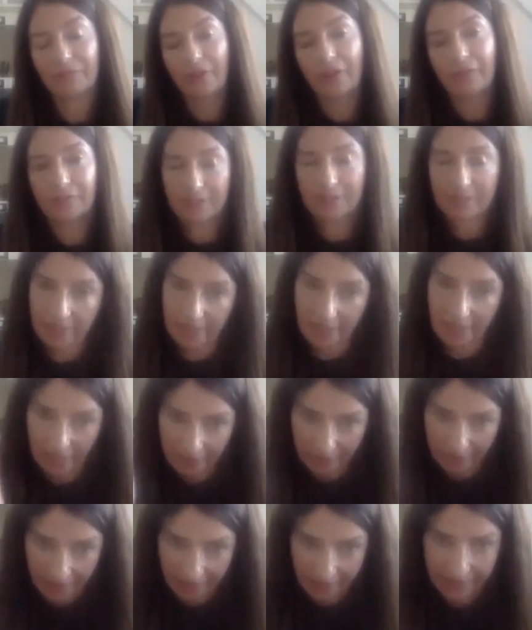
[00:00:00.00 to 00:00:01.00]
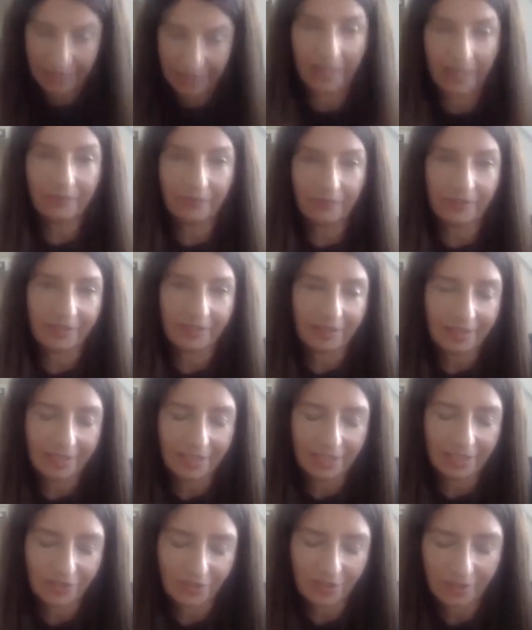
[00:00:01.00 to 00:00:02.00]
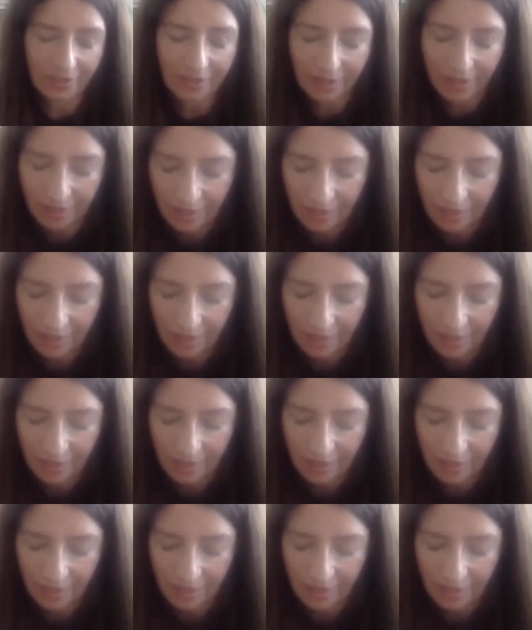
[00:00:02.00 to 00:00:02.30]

Obviously, if they're safe, I need to